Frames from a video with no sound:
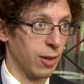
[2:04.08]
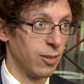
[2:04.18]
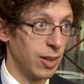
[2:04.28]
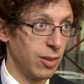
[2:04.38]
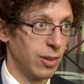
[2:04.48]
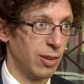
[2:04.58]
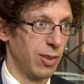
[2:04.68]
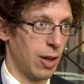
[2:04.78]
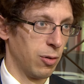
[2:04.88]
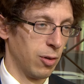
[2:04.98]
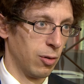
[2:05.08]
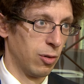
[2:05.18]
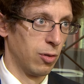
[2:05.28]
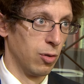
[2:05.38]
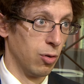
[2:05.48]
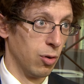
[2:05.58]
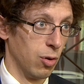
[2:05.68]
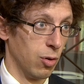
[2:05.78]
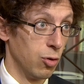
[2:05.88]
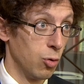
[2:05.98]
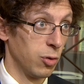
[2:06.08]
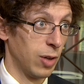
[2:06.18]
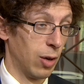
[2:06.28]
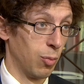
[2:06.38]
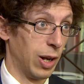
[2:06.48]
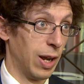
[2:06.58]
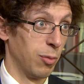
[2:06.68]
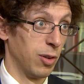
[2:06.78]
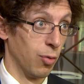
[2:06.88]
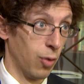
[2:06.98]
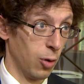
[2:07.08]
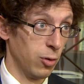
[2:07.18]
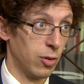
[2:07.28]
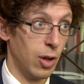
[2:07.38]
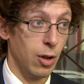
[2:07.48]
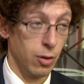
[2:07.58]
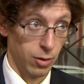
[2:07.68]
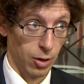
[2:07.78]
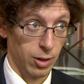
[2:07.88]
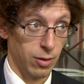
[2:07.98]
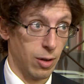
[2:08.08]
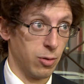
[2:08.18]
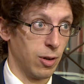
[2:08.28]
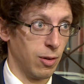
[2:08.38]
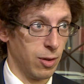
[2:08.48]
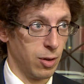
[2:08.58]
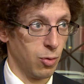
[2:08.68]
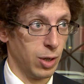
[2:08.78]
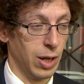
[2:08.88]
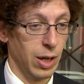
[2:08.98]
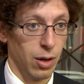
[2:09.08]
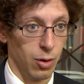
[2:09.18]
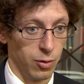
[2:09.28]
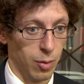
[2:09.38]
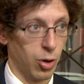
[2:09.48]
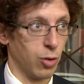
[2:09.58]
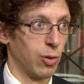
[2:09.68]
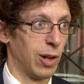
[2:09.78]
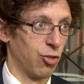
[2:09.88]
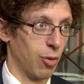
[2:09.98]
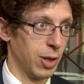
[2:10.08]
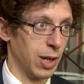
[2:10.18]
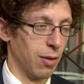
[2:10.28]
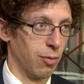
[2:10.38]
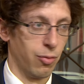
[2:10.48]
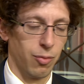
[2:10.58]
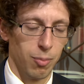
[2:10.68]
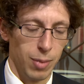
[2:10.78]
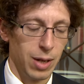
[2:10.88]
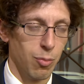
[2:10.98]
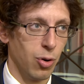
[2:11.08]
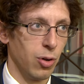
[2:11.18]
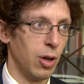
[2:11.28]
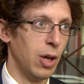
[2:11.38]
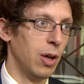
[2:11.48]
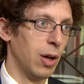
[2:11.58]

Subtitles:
had 60,000 new asylum claims in France, 30,000 in the UK. Some countries like Germany have many more.